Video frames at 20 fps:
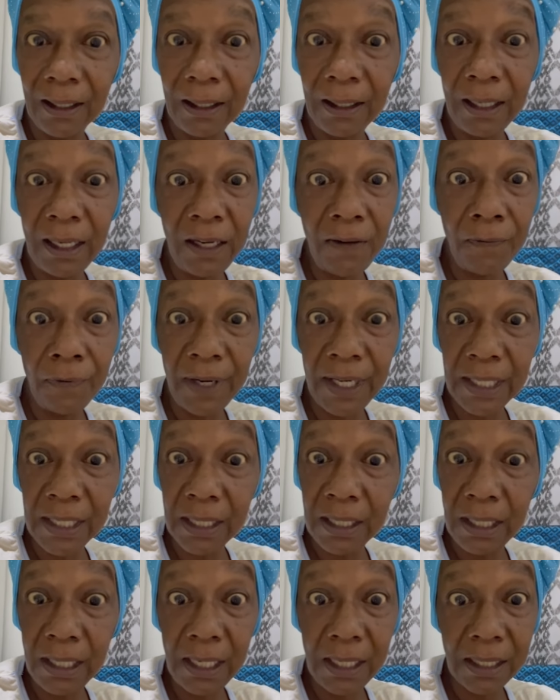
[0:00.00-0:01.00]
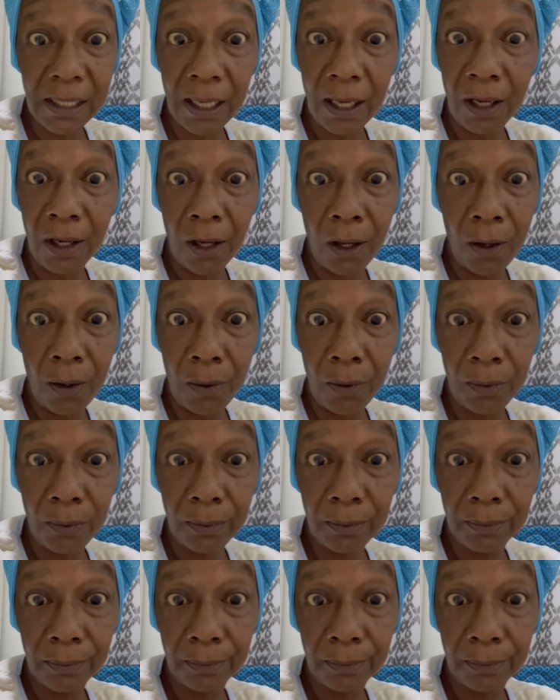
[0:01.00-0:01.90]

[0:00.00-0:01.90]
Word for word: Leave Reesa Teesa alone.